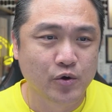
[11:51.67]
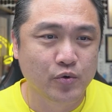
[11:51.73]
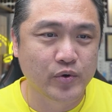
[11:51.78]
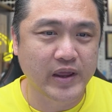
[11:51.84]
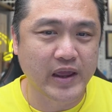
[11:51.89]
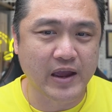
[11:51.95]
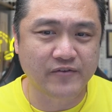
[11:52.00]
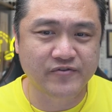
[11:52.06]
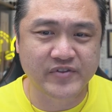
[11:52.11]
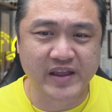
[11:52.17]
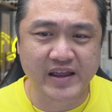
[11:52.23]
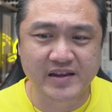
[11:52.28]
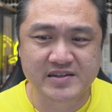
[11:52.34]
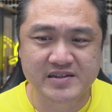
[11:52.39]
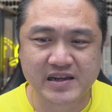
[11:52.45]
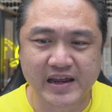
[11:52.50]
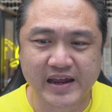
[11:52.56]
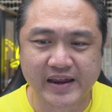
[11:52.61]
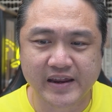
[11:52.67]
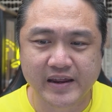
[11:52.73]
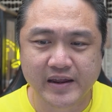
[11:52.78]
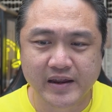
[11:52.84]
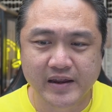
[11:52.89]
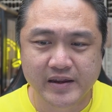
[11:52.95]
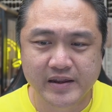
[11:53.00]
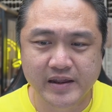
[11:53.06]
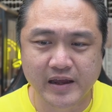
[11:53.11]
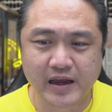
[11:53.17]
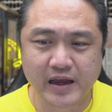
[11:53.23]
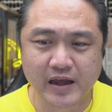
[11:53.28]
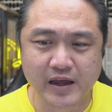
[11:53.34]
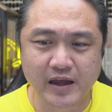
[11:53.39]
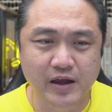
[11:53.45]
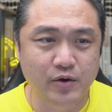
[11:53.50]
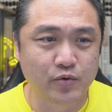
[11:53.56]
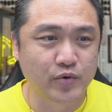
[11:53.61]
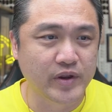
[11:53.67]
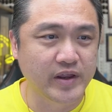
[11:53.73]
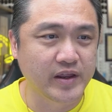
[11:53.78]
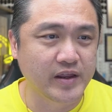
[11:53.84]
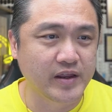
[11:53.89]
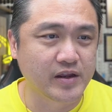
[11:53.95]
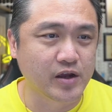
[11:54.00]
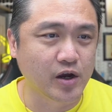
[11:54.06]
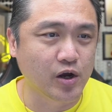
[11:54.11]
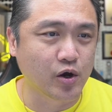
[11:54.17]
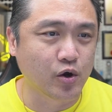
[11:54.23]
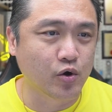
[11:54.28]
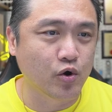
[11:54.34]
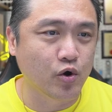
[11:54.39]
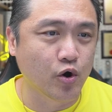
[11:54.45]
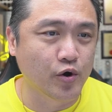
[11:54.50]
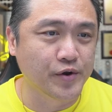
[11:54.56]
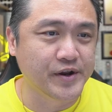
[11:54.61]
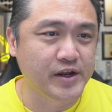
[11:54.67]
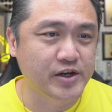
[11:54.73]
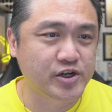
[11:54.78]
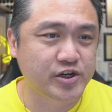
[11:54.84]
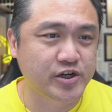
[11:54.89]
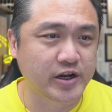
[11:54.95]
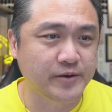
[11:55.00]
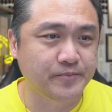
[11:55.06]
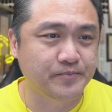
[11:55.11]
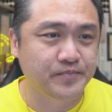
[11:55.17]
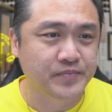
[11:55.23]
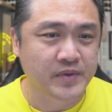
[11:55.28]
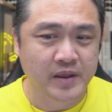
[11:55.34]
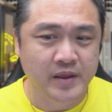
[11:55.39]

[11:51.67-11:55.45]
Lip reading: We have things like, here we go, ownership.